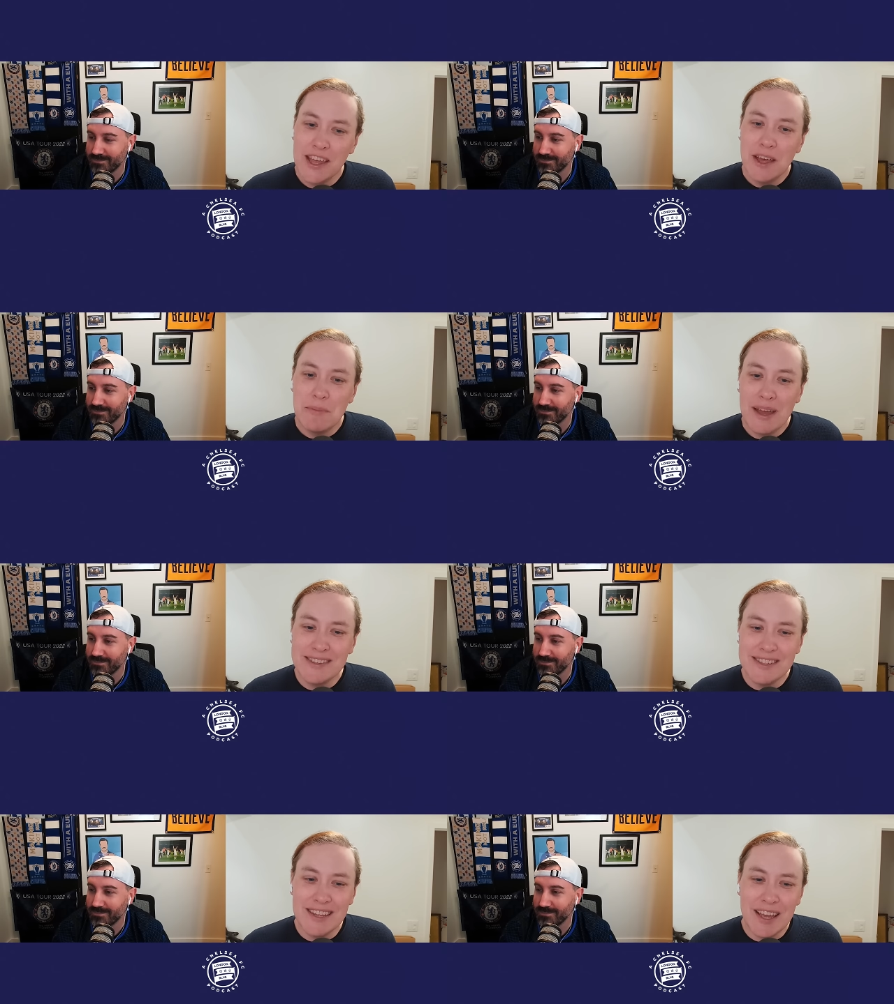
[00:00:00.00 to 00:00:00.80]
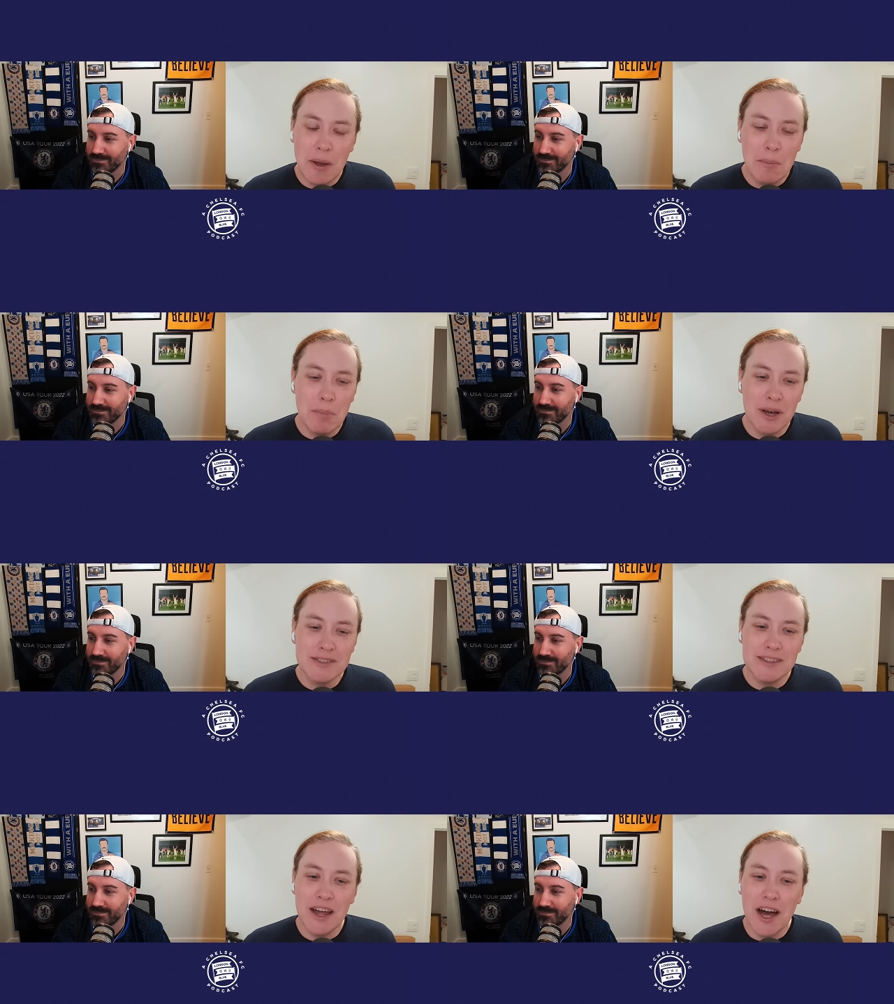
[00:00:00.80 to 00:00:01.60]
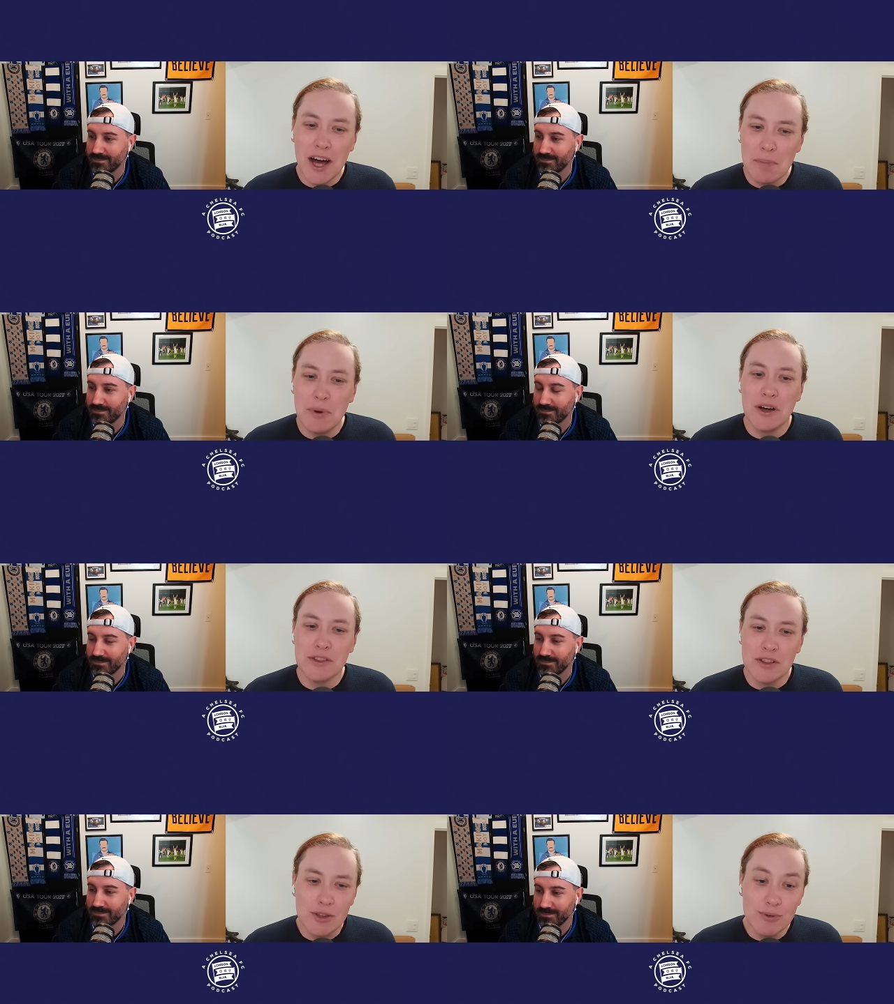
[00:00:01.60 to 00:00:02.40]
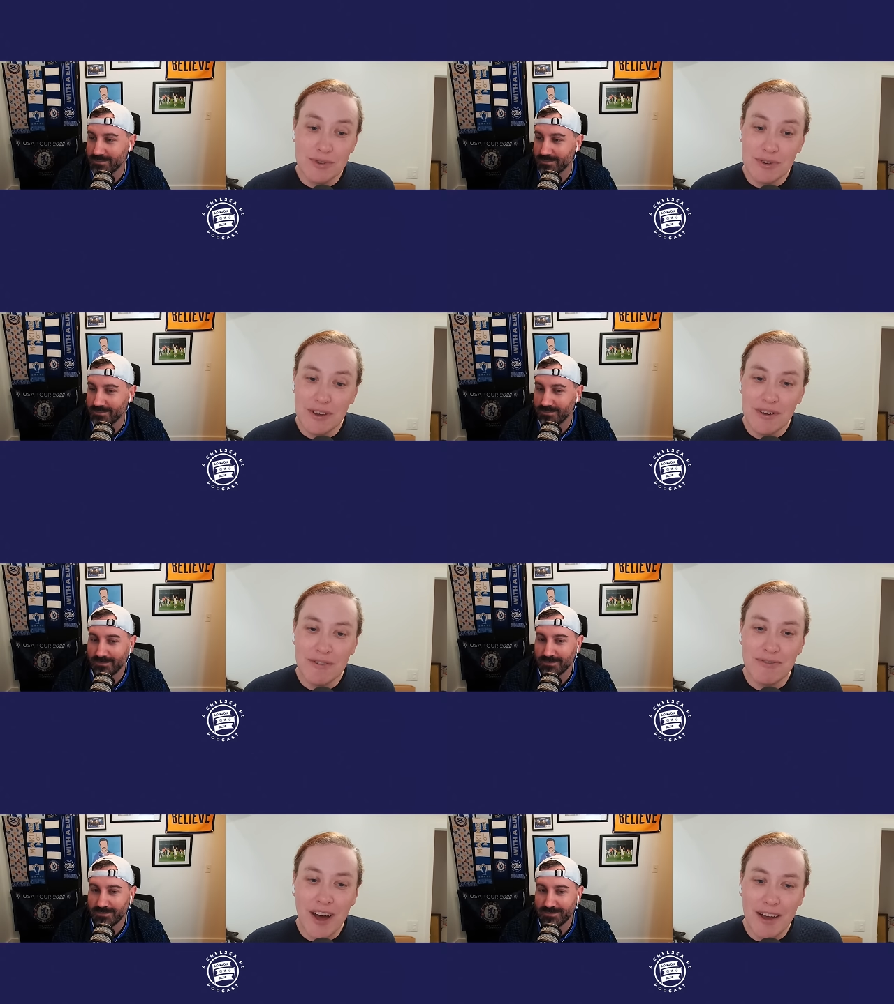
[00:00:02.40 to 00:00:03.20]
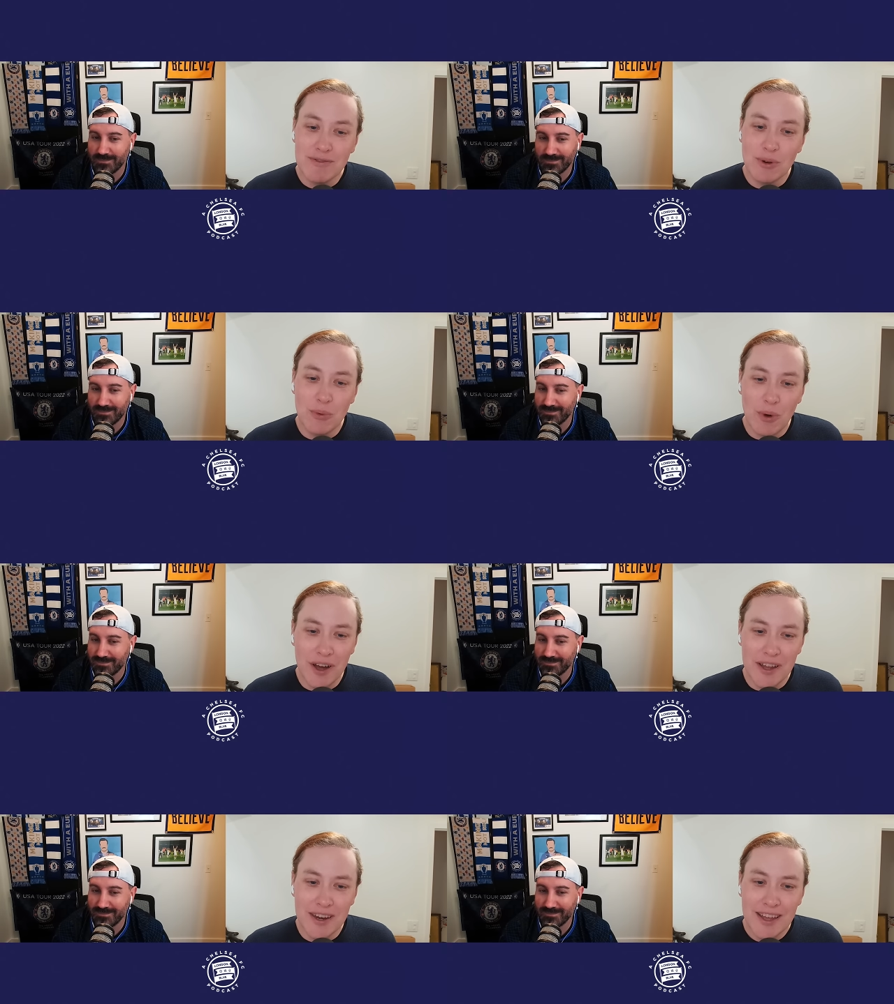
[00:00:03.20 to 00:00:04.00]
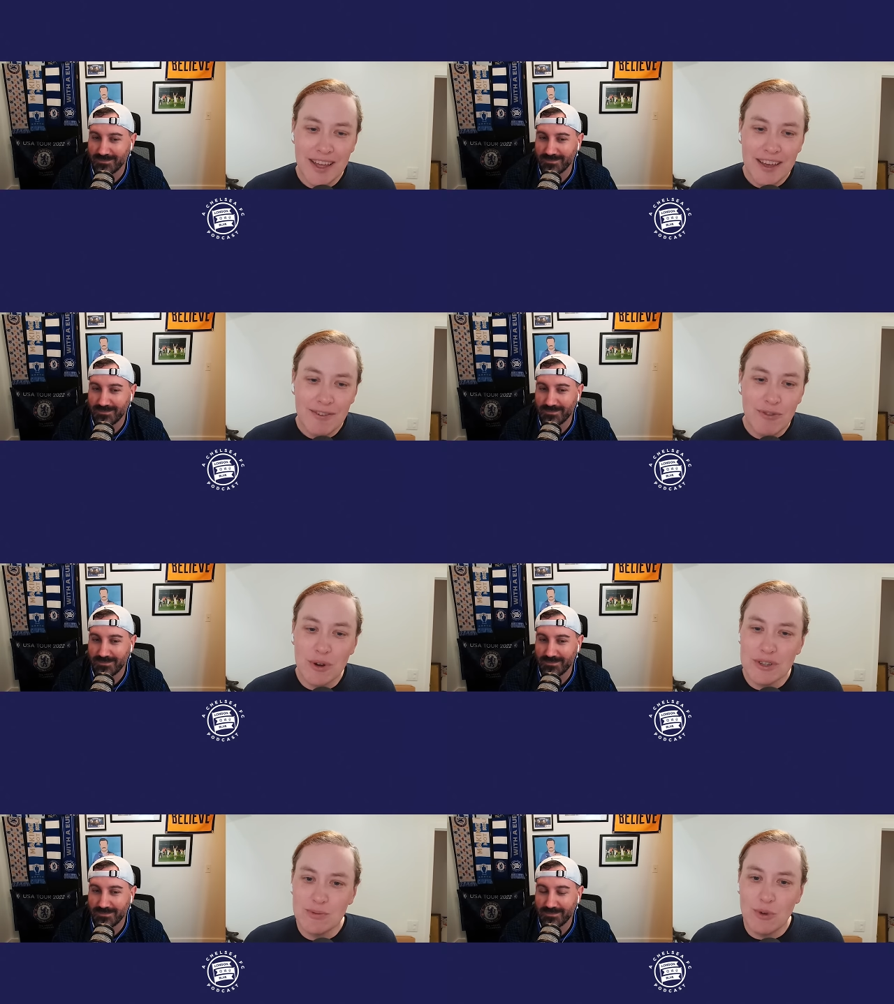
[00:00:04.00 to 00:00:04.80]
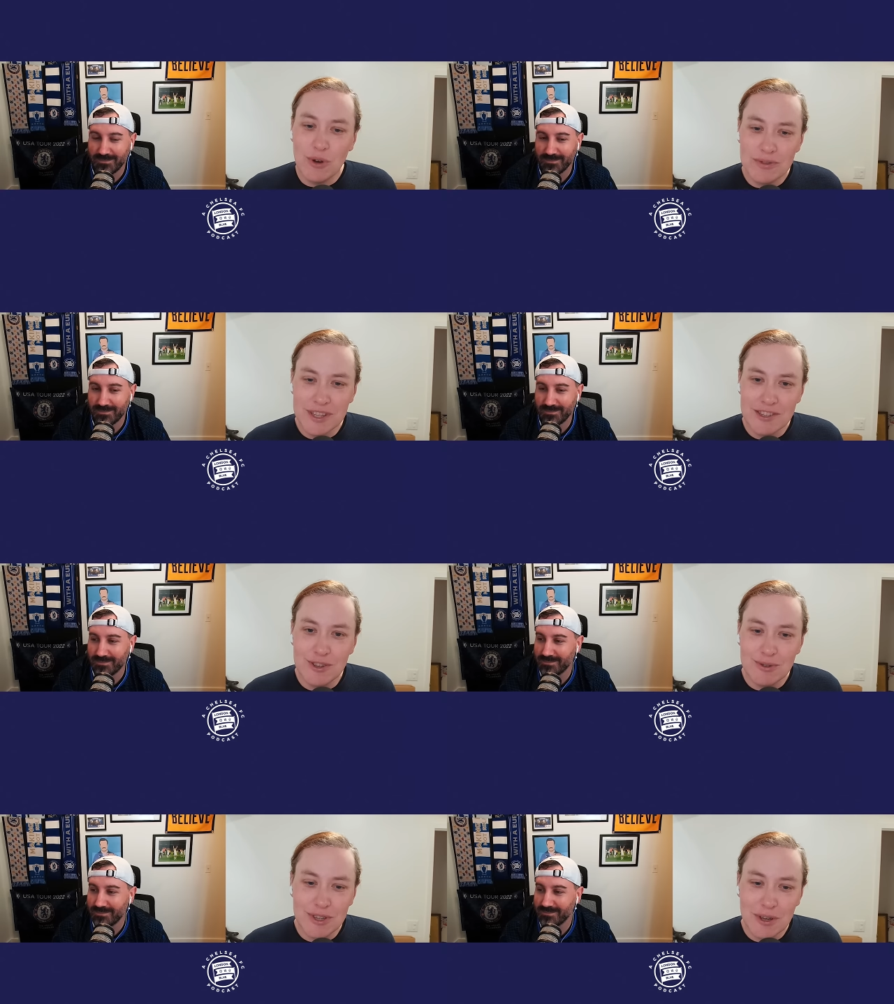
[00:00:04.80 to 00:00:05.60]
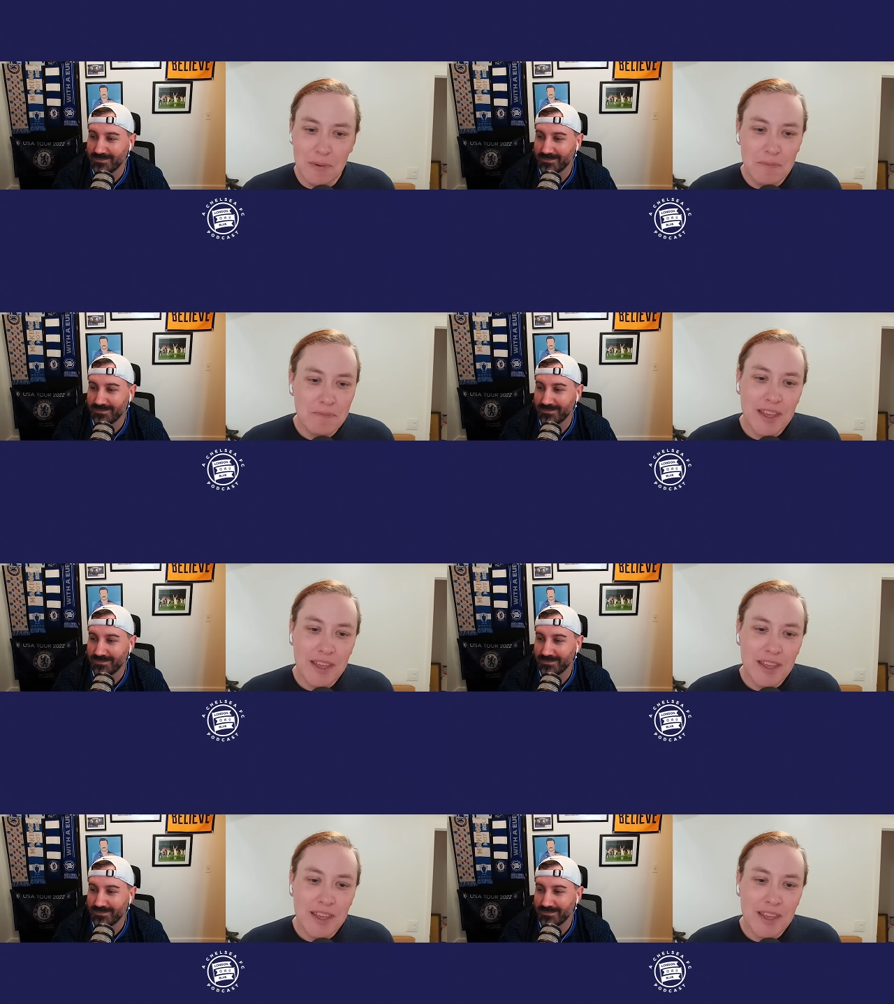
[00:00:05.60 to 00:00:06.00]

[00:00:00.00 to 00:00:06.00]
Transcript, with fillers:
Speaker 1: Man City busted up on Luton 5 to 1. Forest Wolves 2 2.